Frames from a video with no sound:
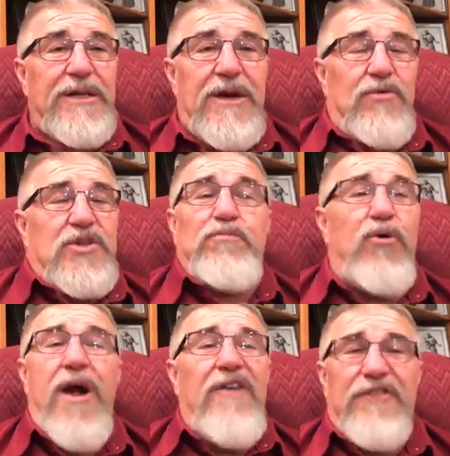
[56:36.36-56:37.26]
that was
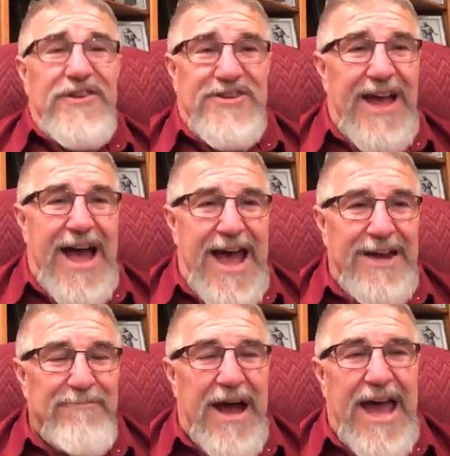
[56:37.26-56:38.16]

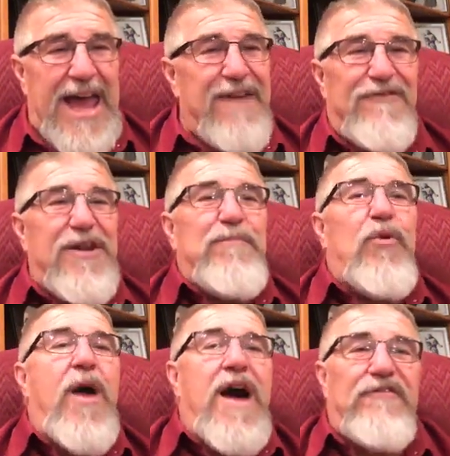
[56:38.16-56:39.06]
prophesied by every
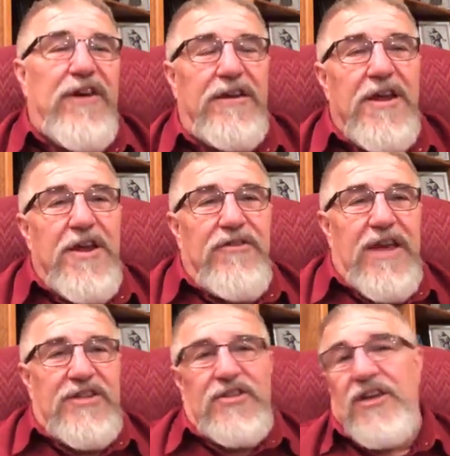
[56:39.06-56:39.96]
prophet
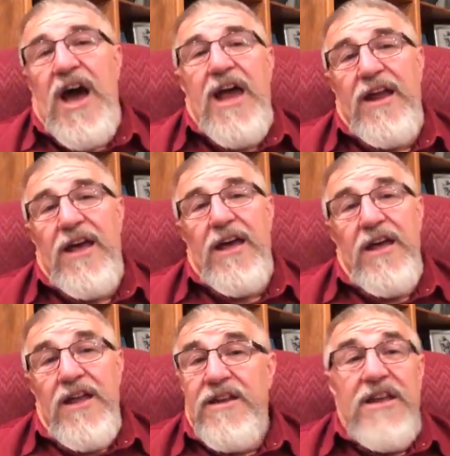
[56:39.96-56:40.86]
that's got a uh,
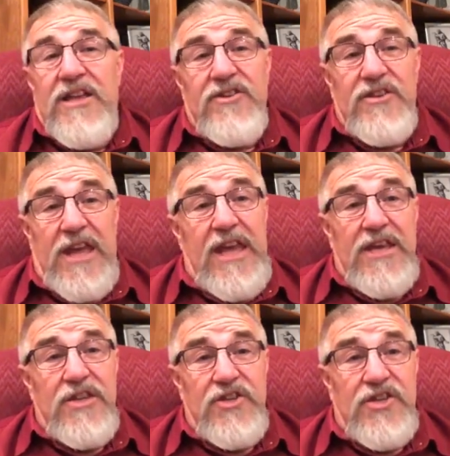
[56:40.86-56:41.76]
his,
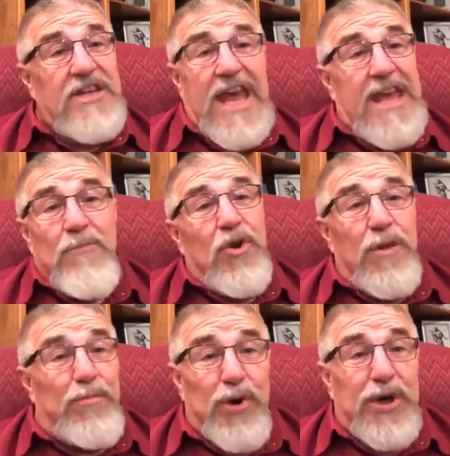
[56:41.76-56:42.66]
his name on a
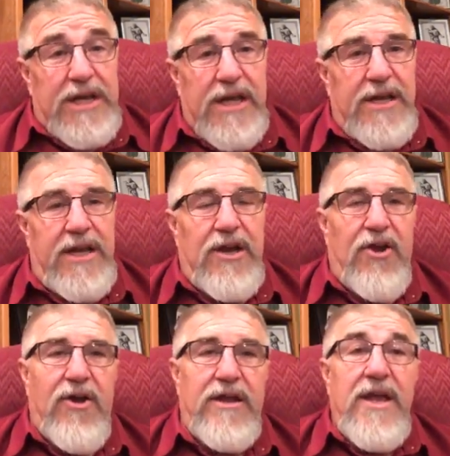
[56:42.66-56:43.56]
book in
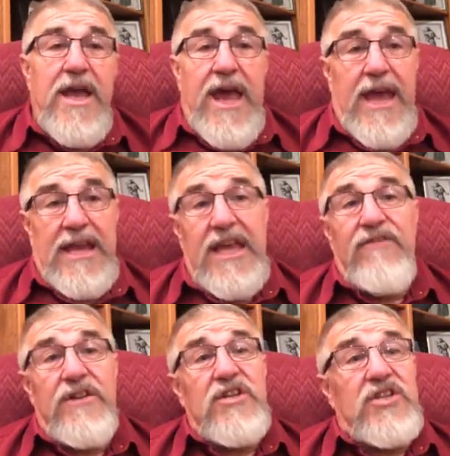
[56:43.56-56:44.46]
here, and, and
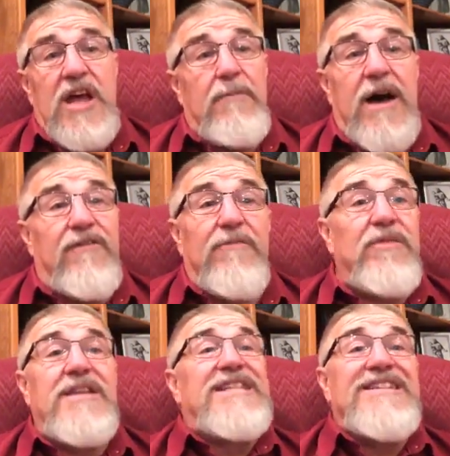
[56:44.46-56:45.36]
even some of them
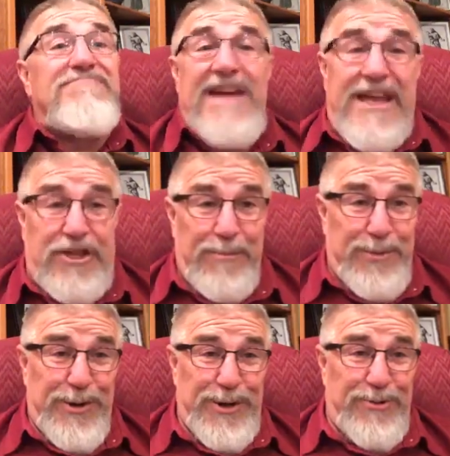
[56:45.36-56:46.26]
that didn't make the
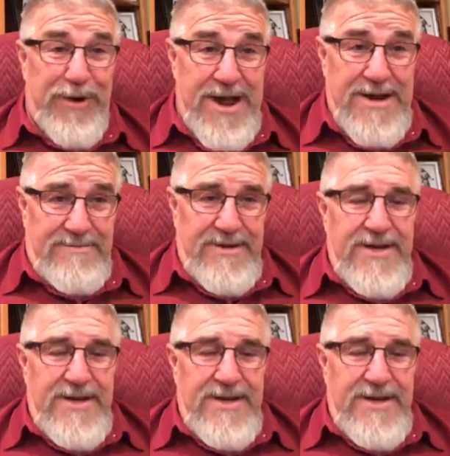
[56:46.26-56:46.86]
book, right?